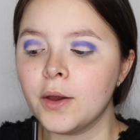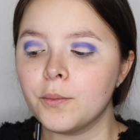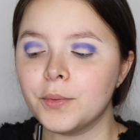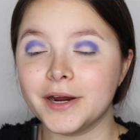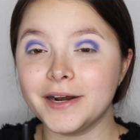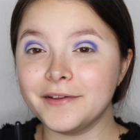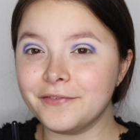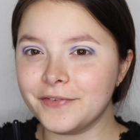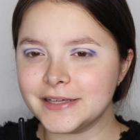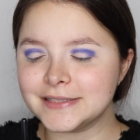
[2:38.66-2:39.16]
we're
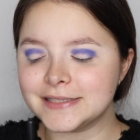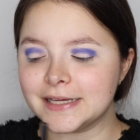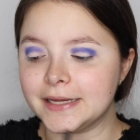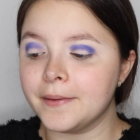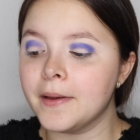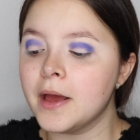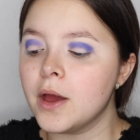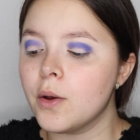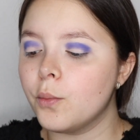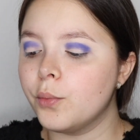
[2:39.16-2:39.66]
gonna fix it.
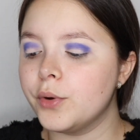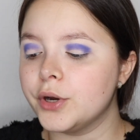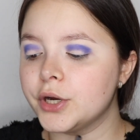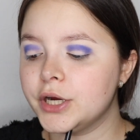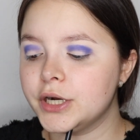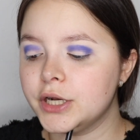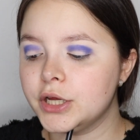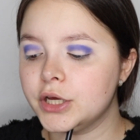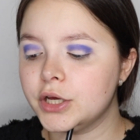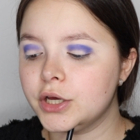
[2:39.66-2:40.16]
We're
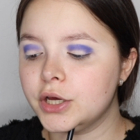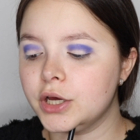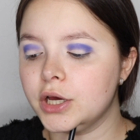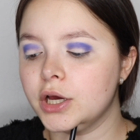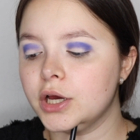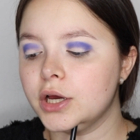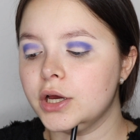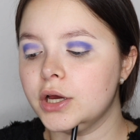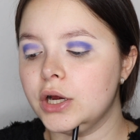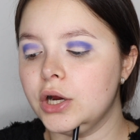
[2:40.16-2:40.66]

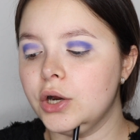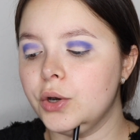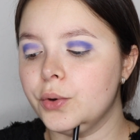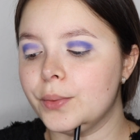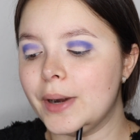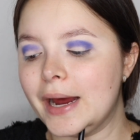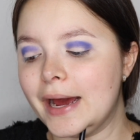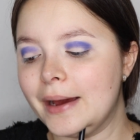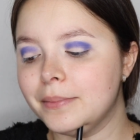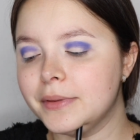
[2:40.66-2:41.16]
gonna
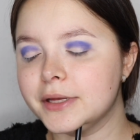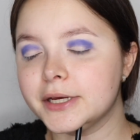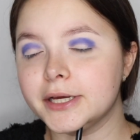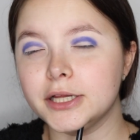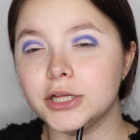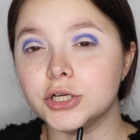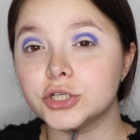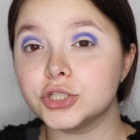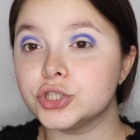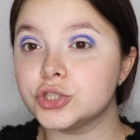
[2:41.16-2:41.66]
grab the
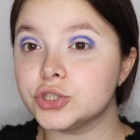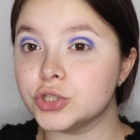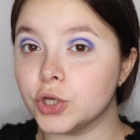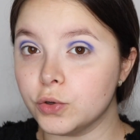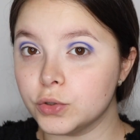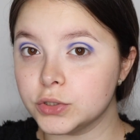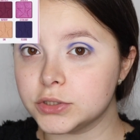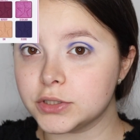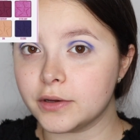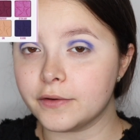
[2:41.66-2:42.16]
color
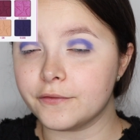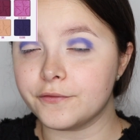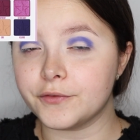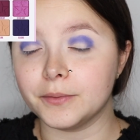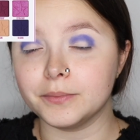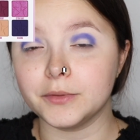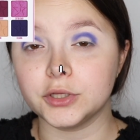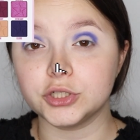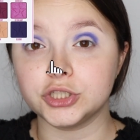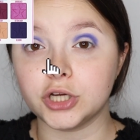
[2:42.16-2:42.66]
Soaked
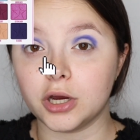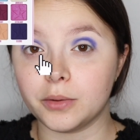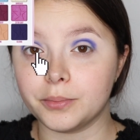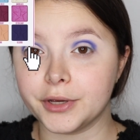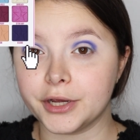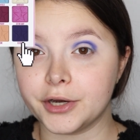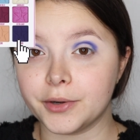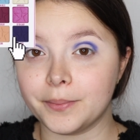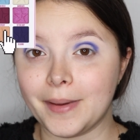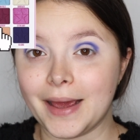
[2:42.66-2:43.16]
from the
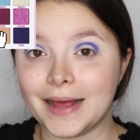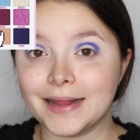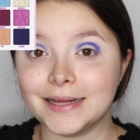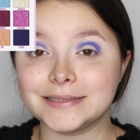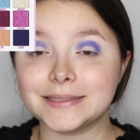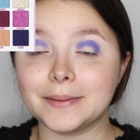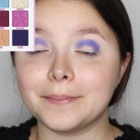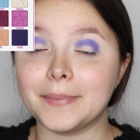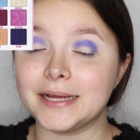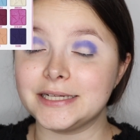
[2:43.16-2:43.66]
Jawbreaker
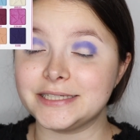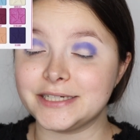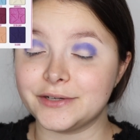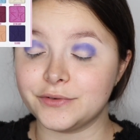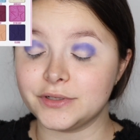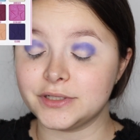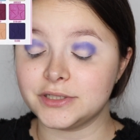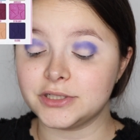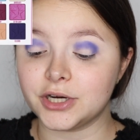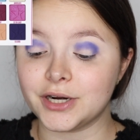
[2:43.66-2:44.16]
palette by
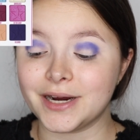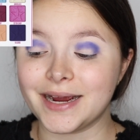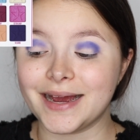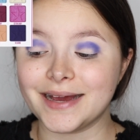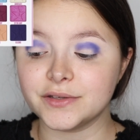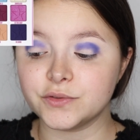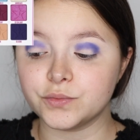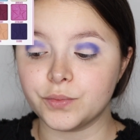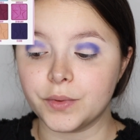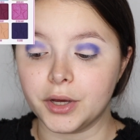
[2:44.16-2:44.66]
Jeffree Star
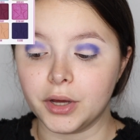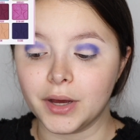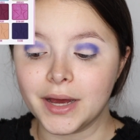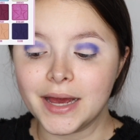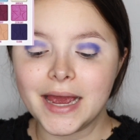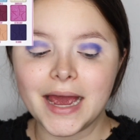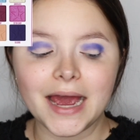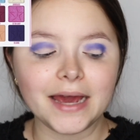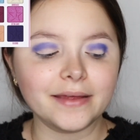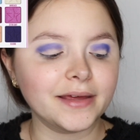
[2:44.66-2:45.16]
as well.
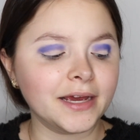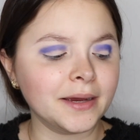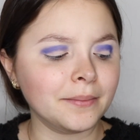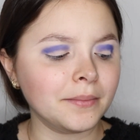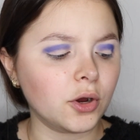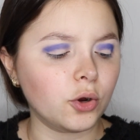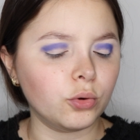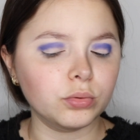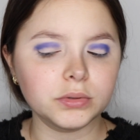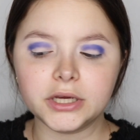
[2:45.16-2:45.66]
I think I'm
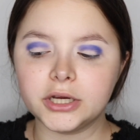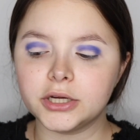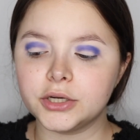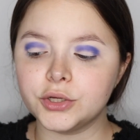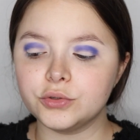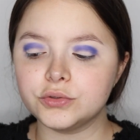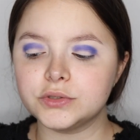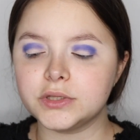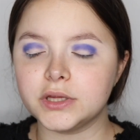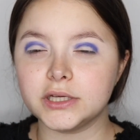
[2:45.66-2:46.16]
only gonna
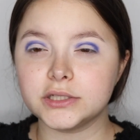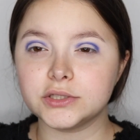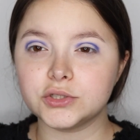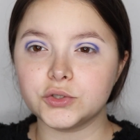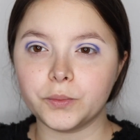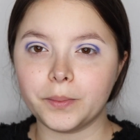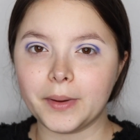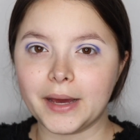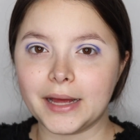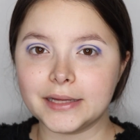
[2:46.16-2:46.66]
use these
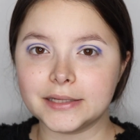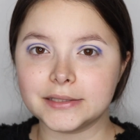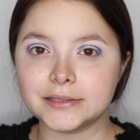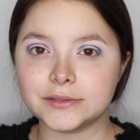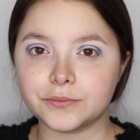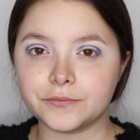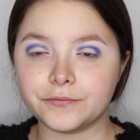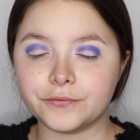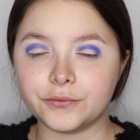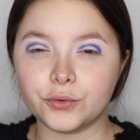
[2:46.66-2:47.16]
two palettes
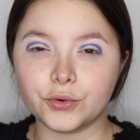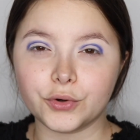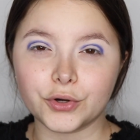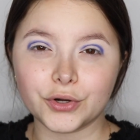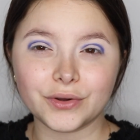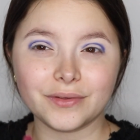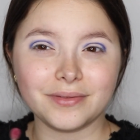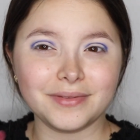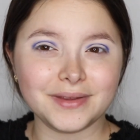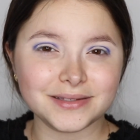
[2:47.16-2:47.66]

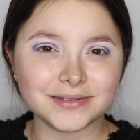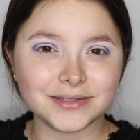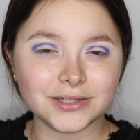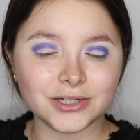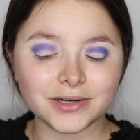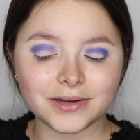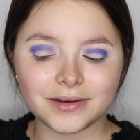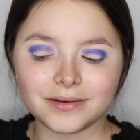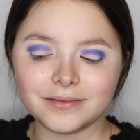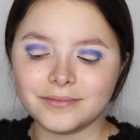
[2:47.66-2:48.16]
for this
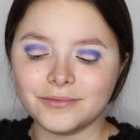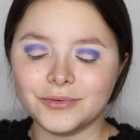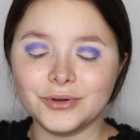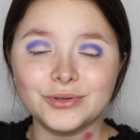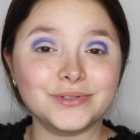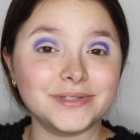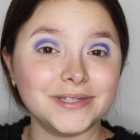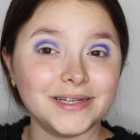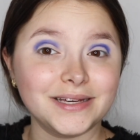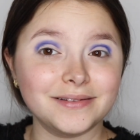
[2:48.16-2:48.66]
look. We'll
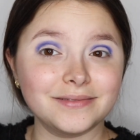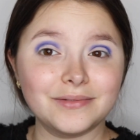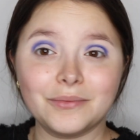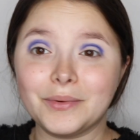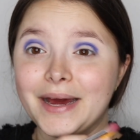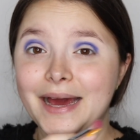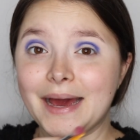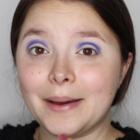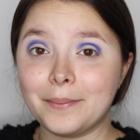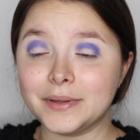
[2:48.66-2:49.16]
see
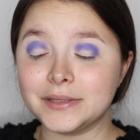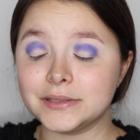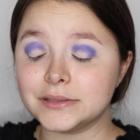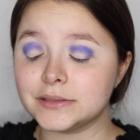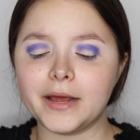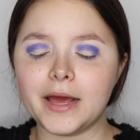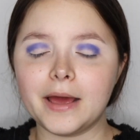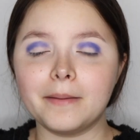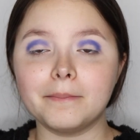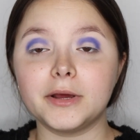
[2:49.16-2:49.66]
what happens.
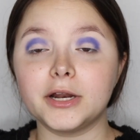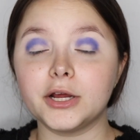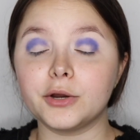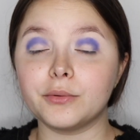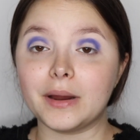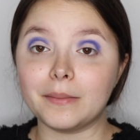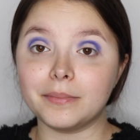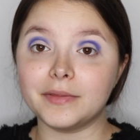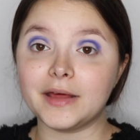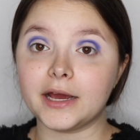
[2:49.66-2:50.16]
I'm gonna
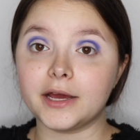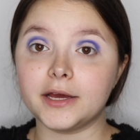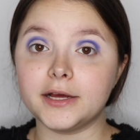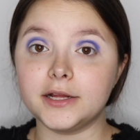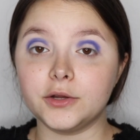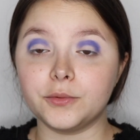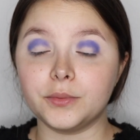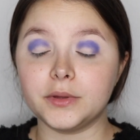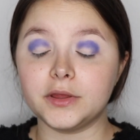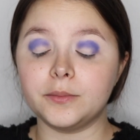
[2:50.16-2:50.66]
grab that
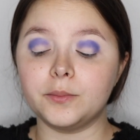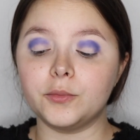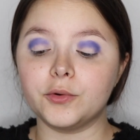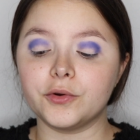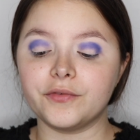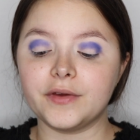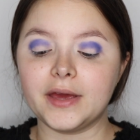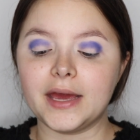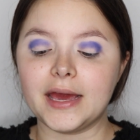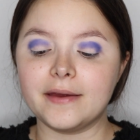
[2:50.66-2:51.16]
color with the
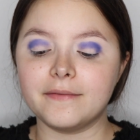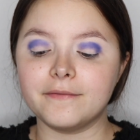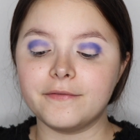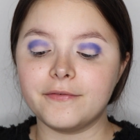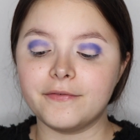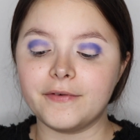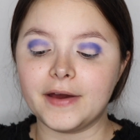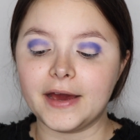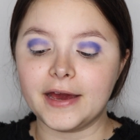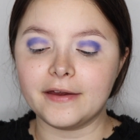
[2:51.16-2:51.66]
Morphe
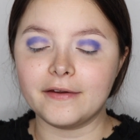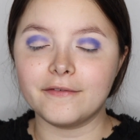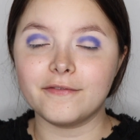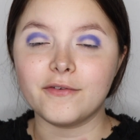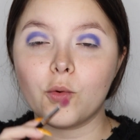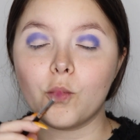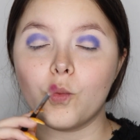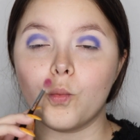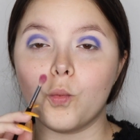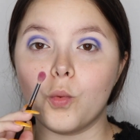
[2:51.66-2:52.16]

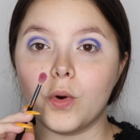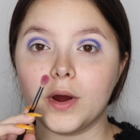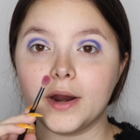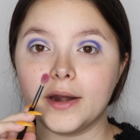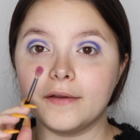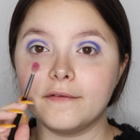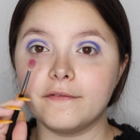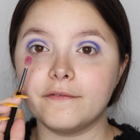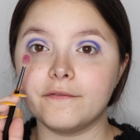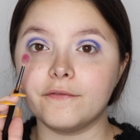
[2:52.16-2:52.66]

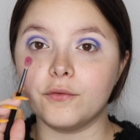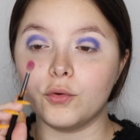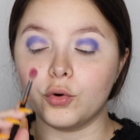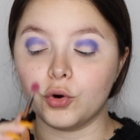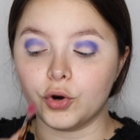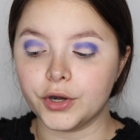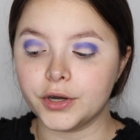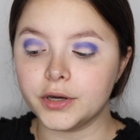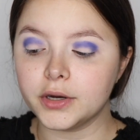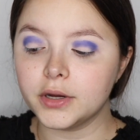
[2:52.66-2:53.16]

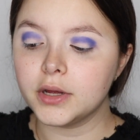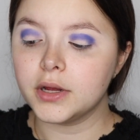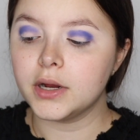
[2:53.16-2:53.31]
M514,